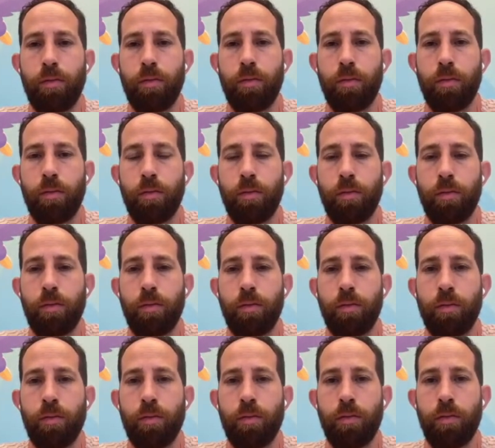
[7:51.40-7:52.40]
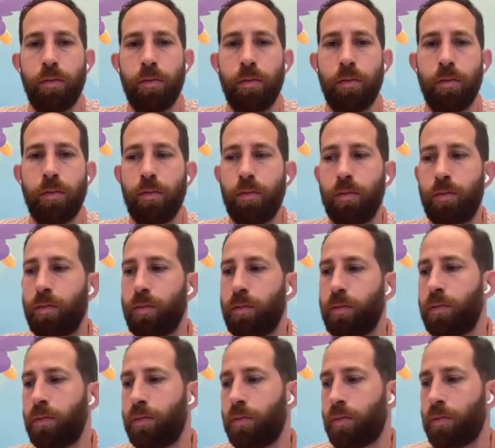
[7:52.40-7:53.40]

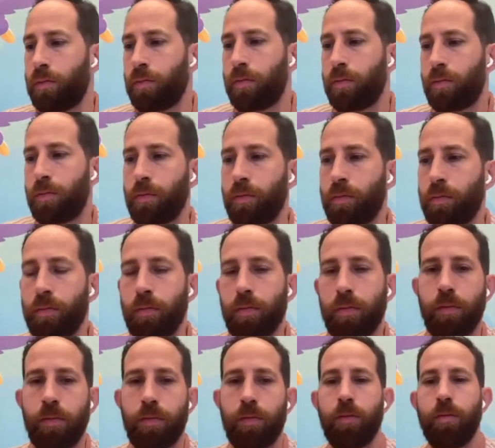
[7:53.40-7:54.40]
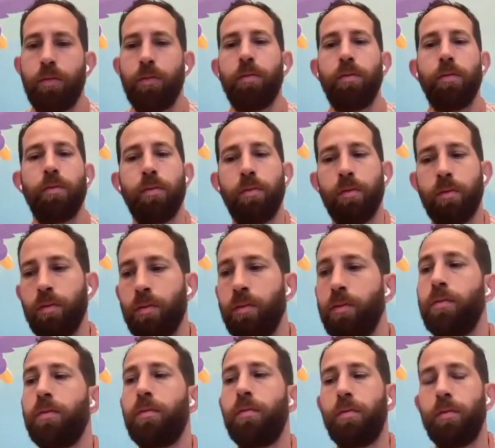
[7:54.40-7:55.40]

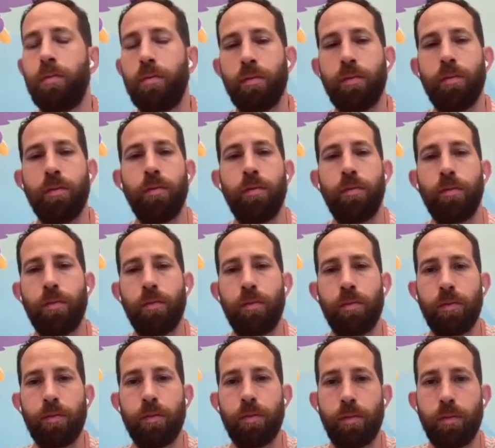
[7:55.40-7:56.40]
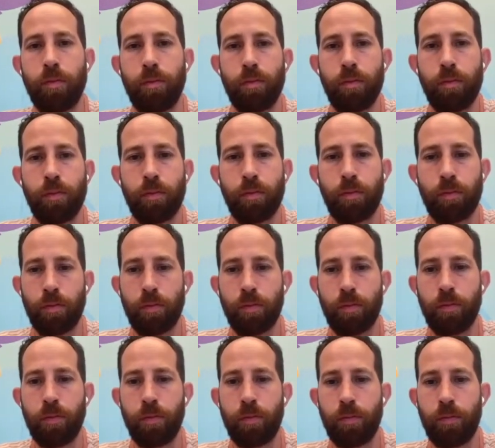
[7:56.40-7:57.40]

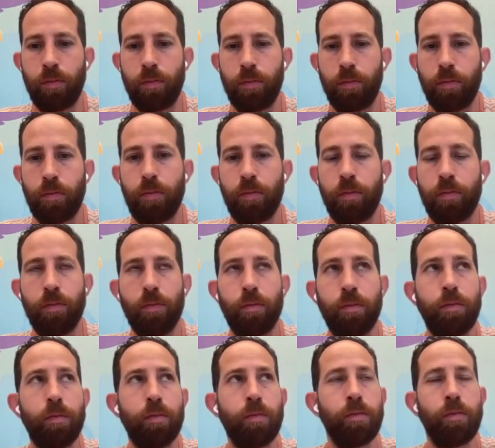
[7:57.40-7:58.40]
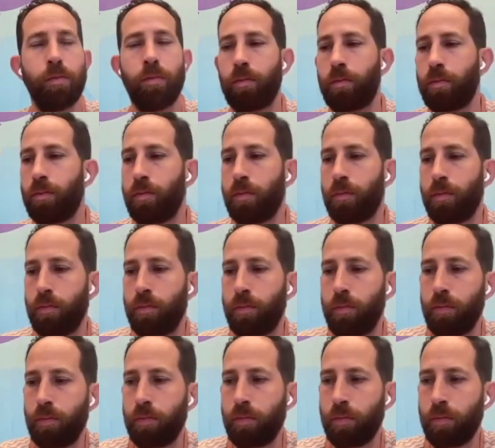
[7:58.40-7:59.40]
(not speaking)